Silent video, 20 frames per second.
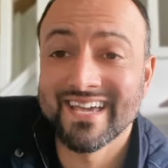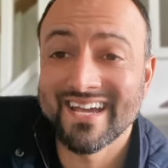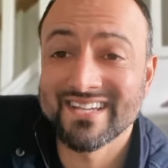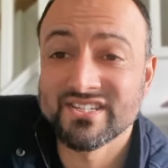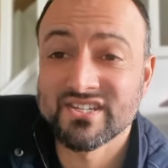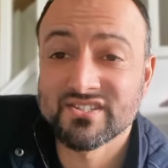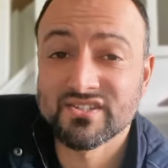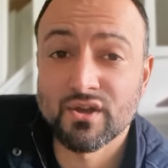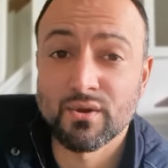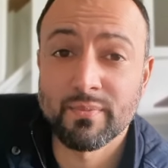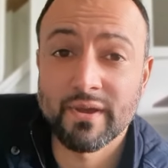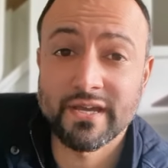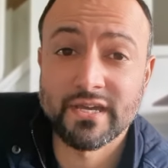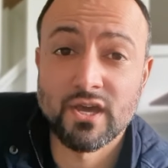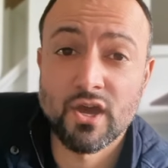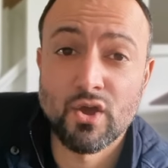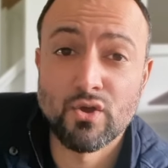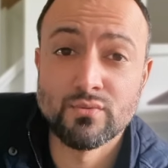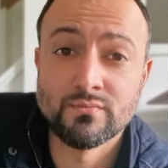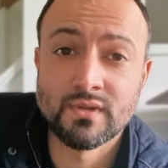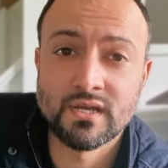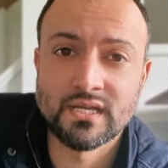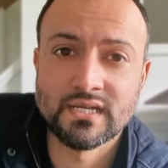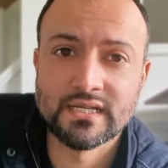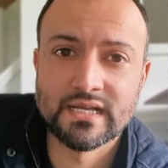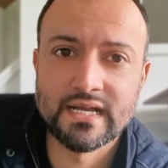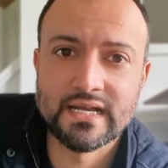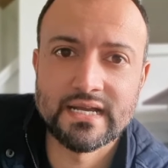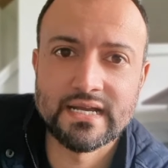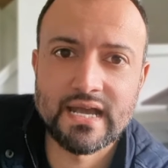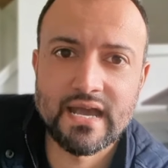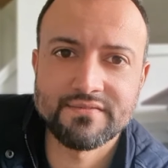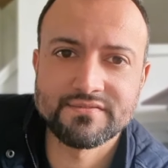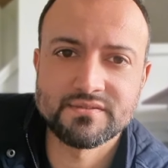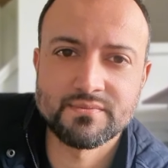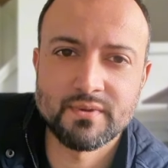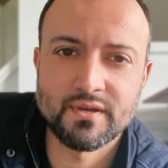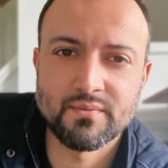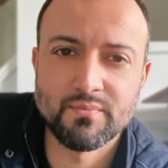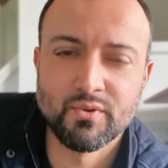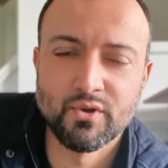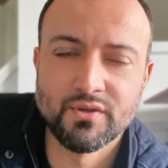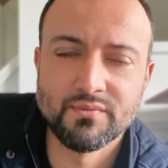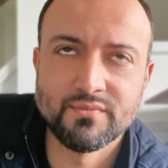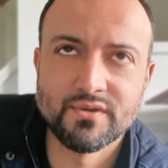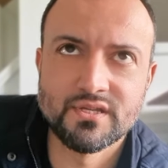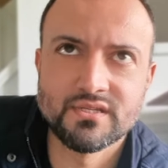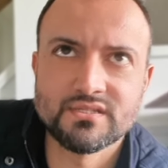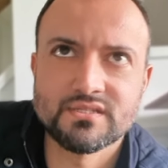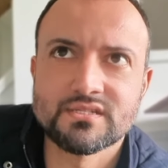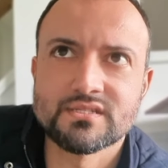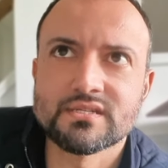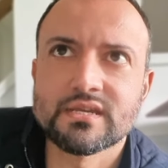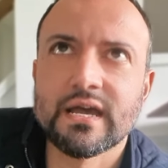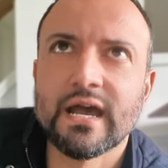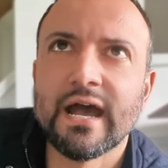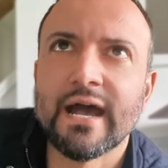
just got back home after my appointment.